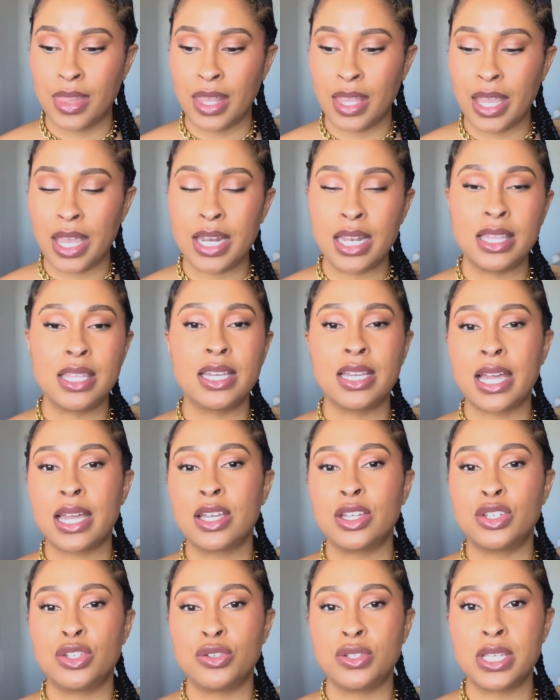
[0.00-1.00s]
anything I
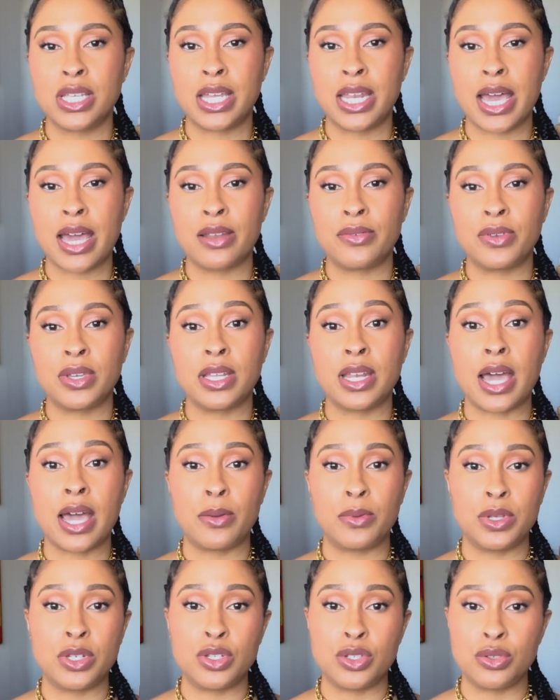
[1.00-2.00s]
could do to get out of it, I
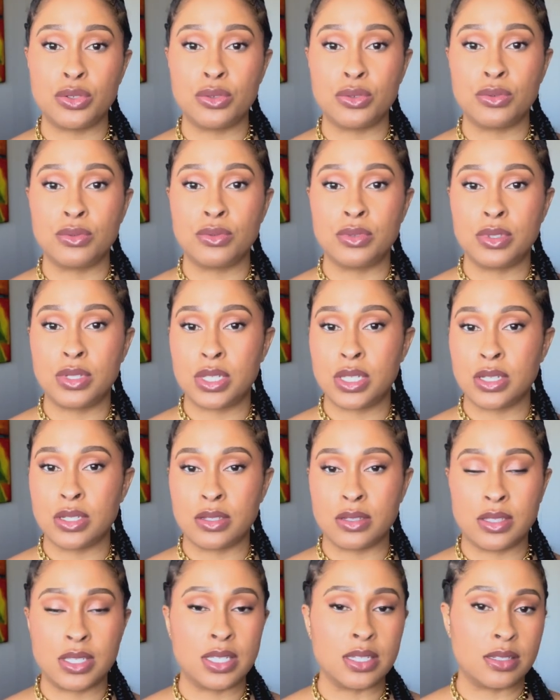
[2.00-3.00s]
would do
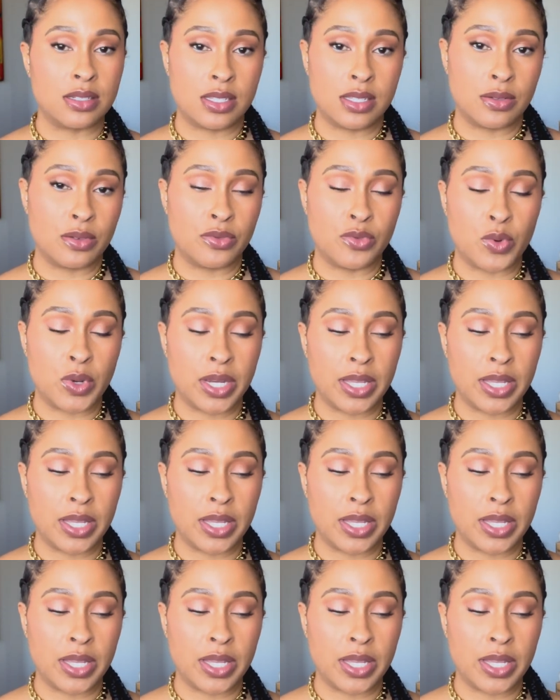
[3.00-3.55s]
to avoid